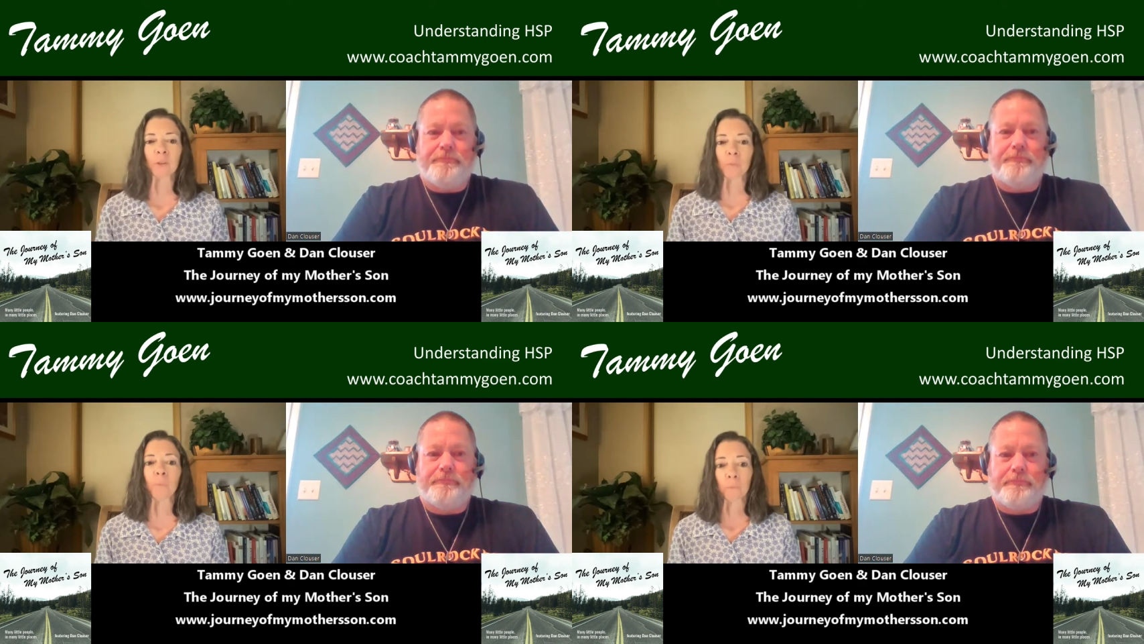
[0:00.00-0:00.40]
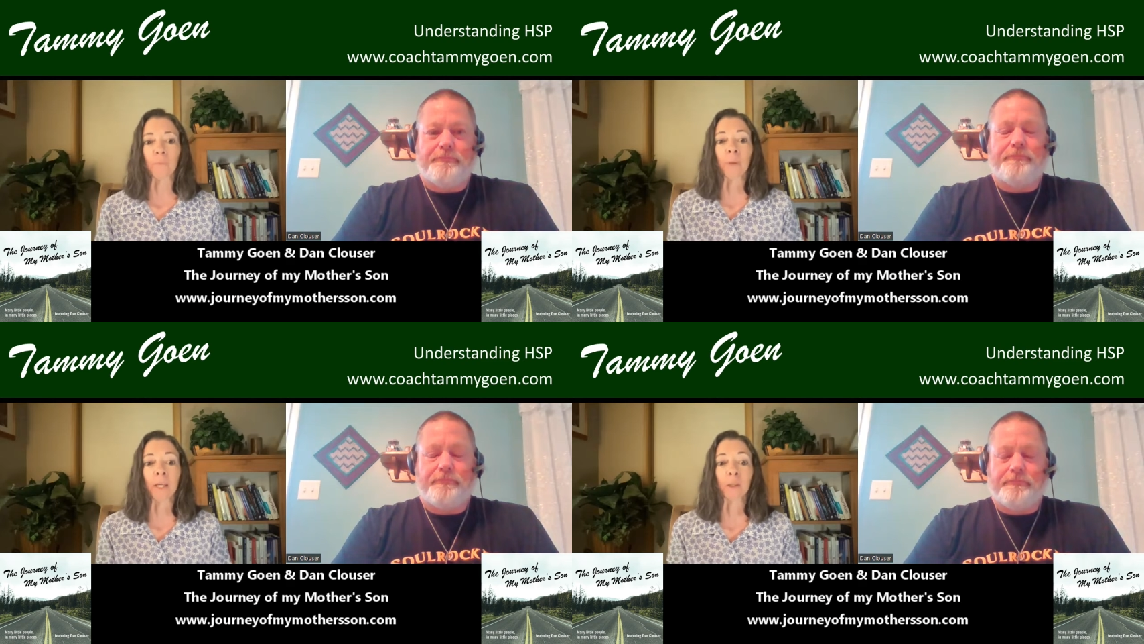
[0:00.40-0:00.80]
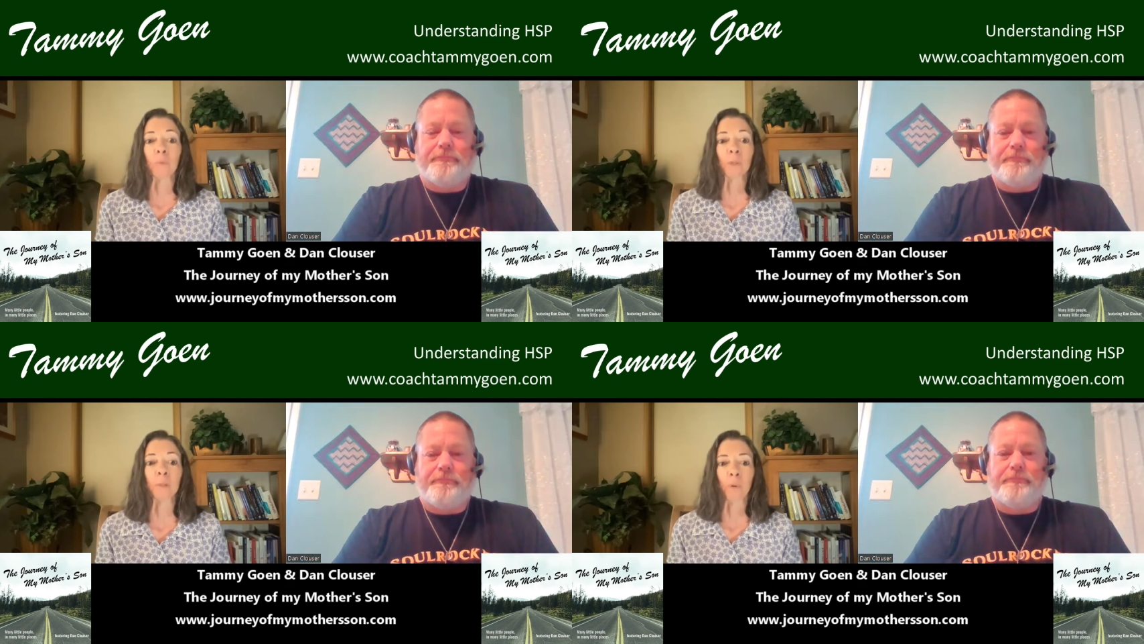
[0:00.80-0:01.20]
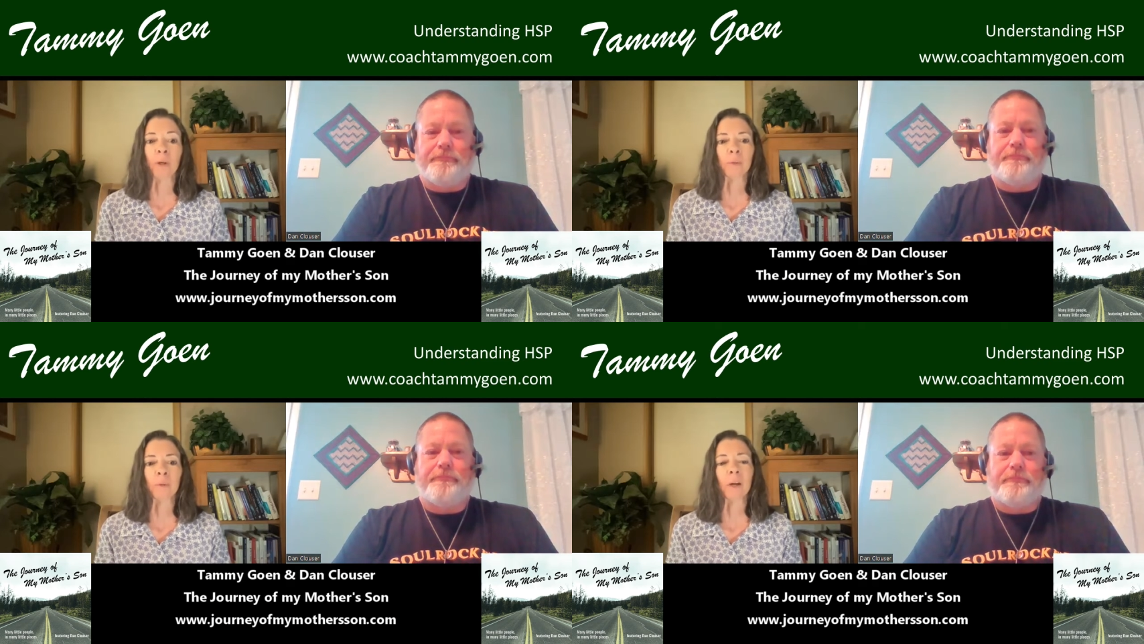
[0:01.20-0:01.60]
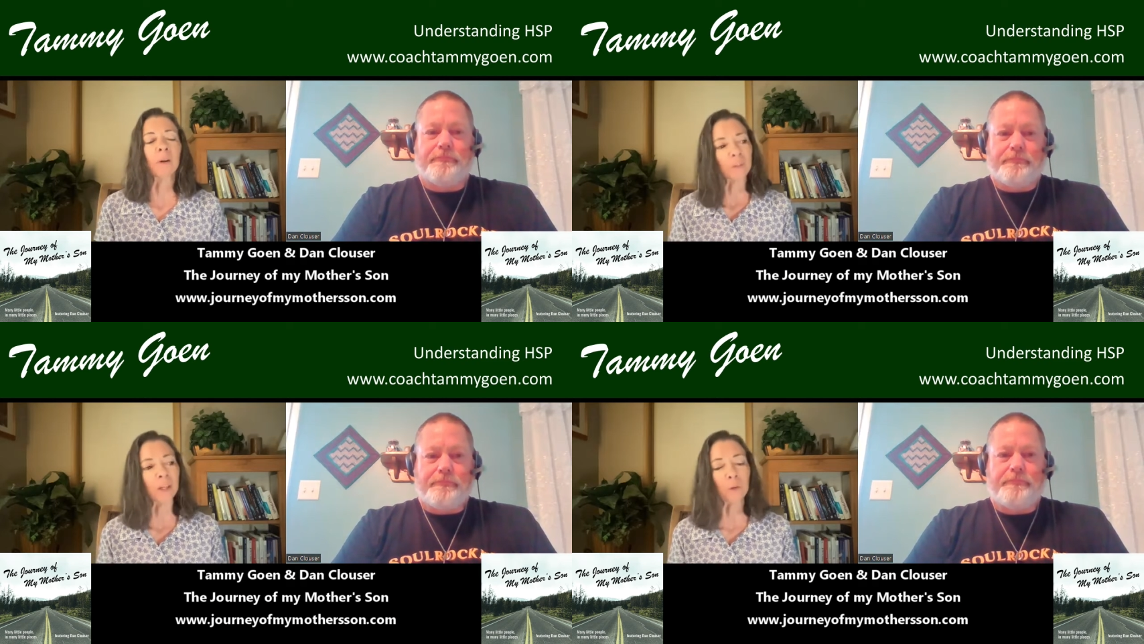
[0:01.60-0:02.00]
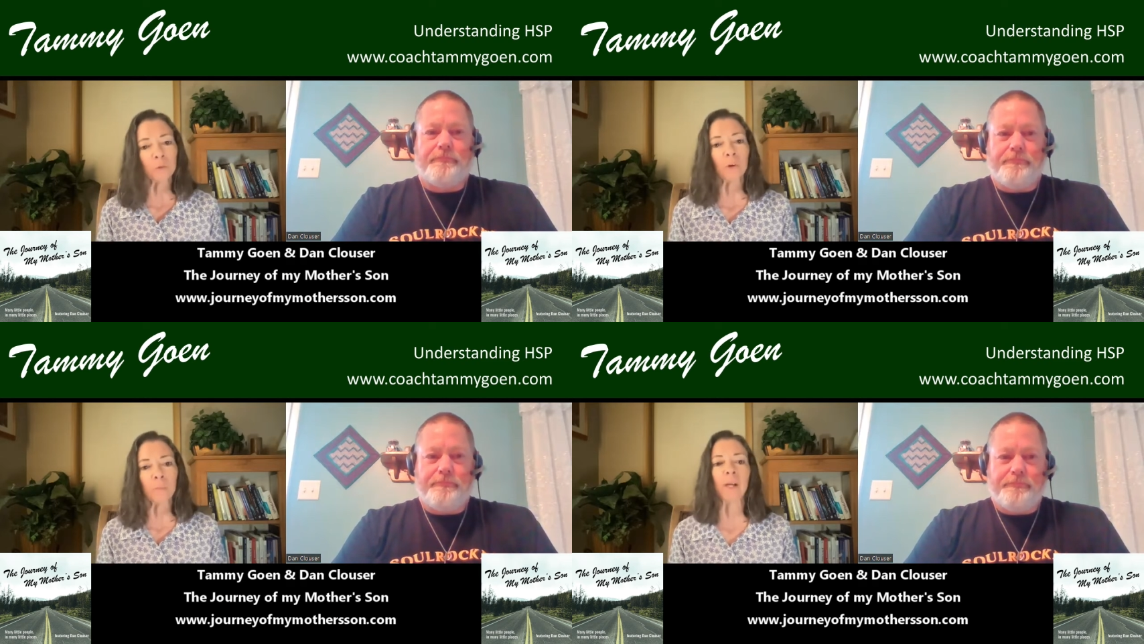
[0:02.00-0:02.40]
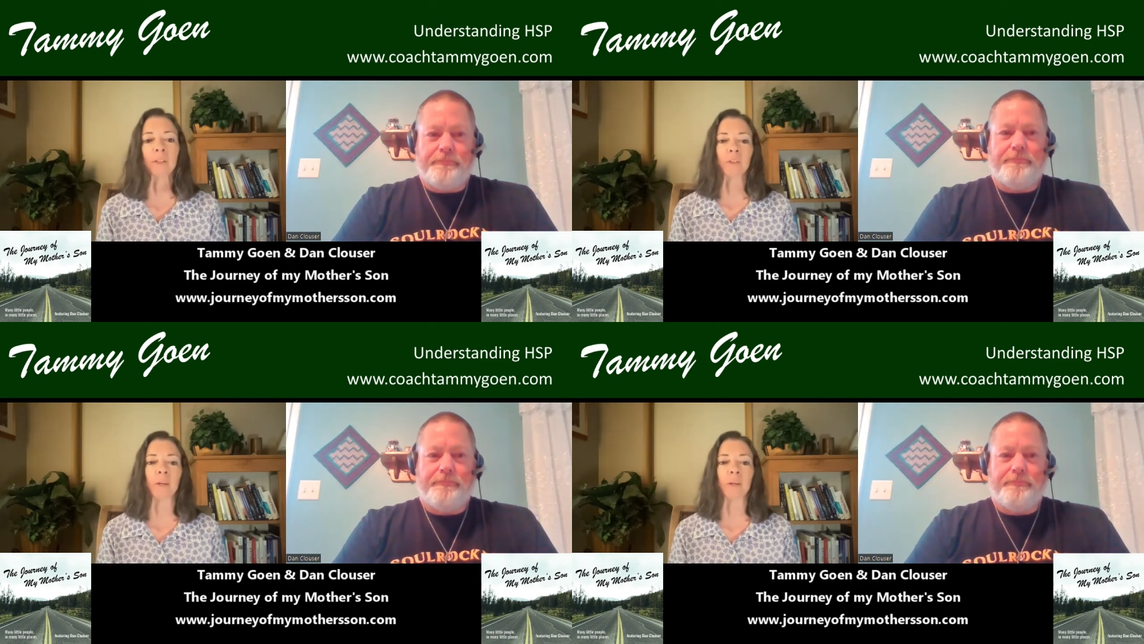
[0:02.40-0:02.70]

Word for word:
Speaker 1: just making a really point to say, oh, thank you so much.